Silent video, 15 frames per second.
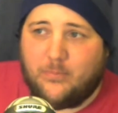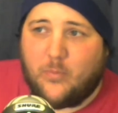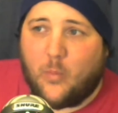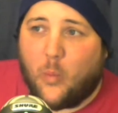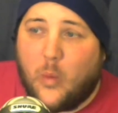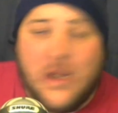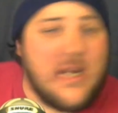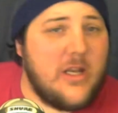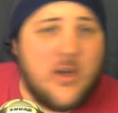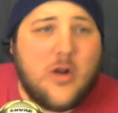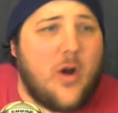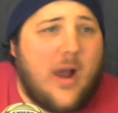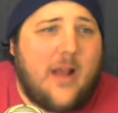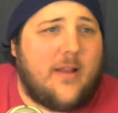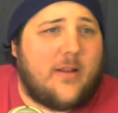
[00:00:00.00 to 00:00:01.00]
We knew
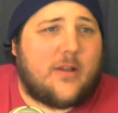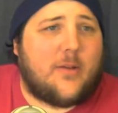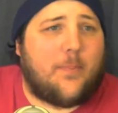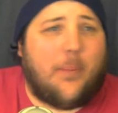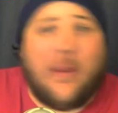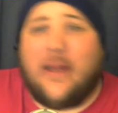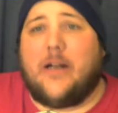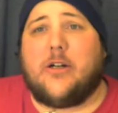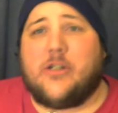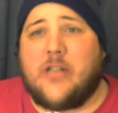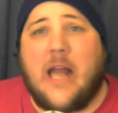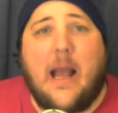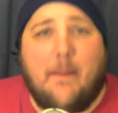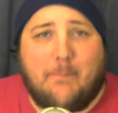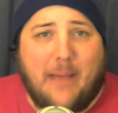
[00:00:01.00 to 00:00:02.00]
players
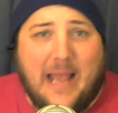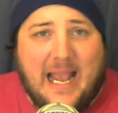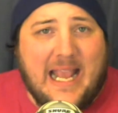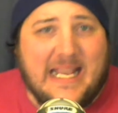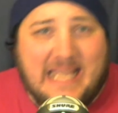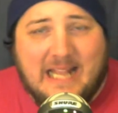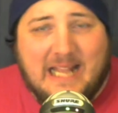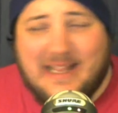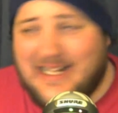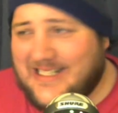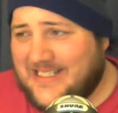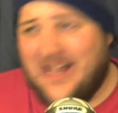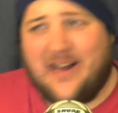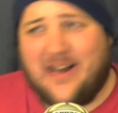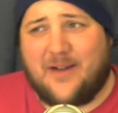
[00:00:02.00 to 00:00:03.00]
not buying in.
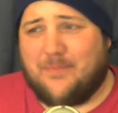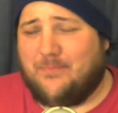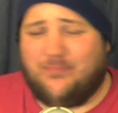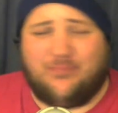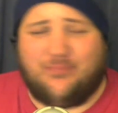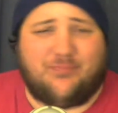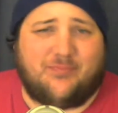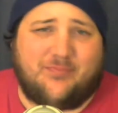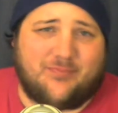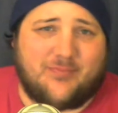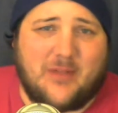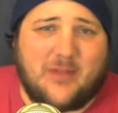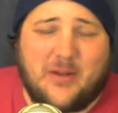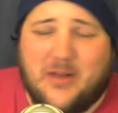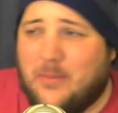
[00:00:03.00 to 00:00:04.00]
That's not a.
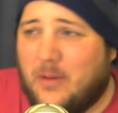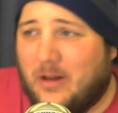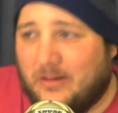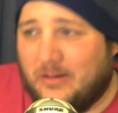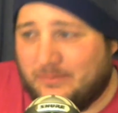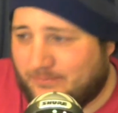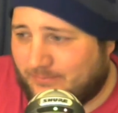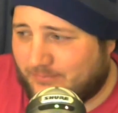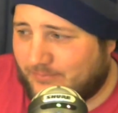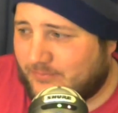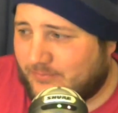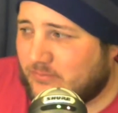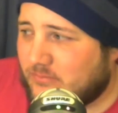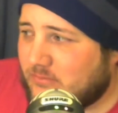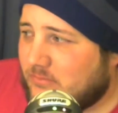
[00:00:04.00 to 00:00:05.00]
And come on.
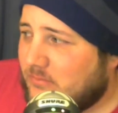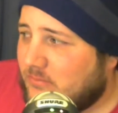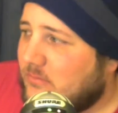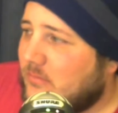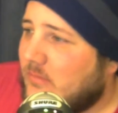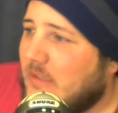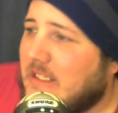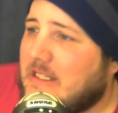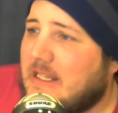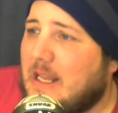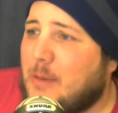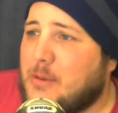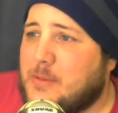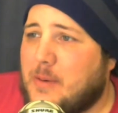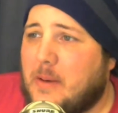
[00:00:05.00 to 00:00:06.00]

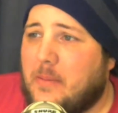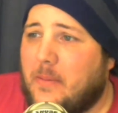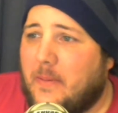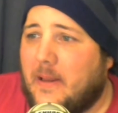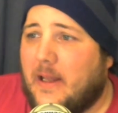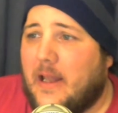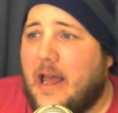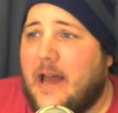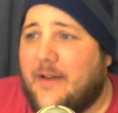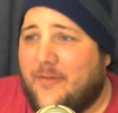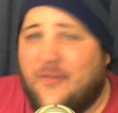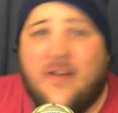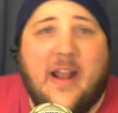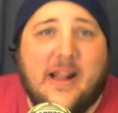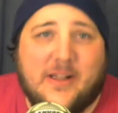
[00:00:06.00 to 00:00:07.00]
That was probably a lot of
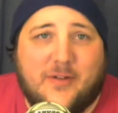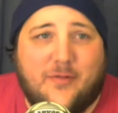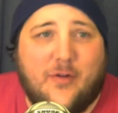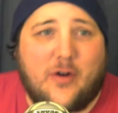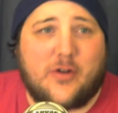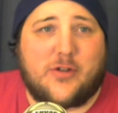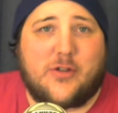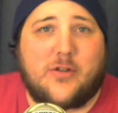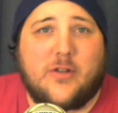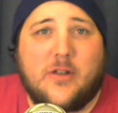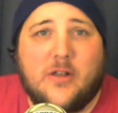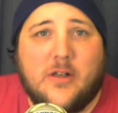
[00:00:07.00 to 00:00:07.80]
fans' first